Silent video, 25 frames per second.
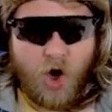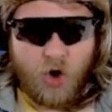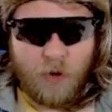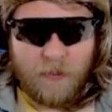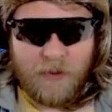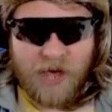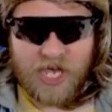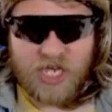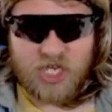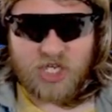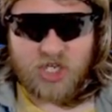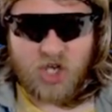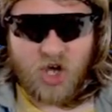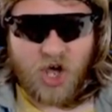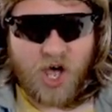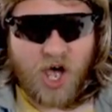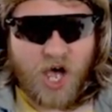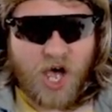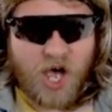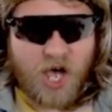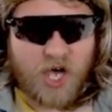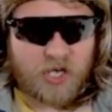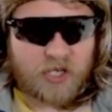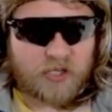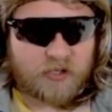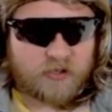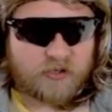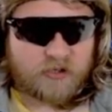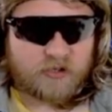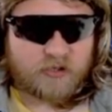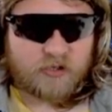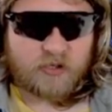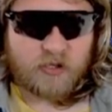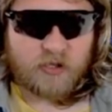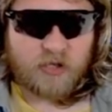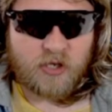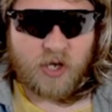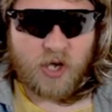my god!
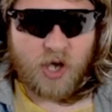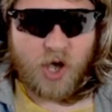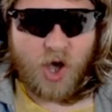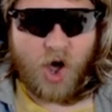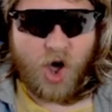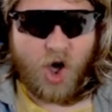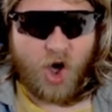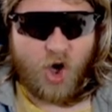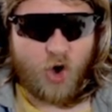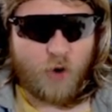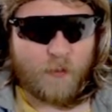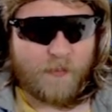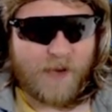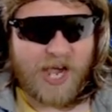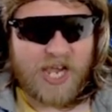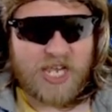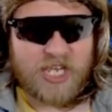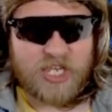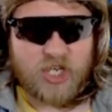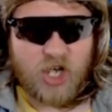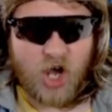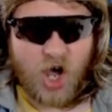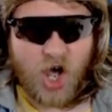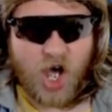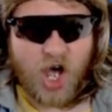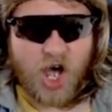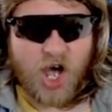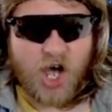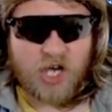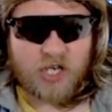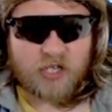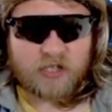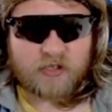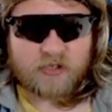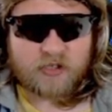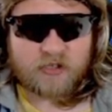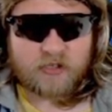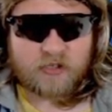Oh my
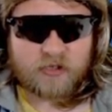god!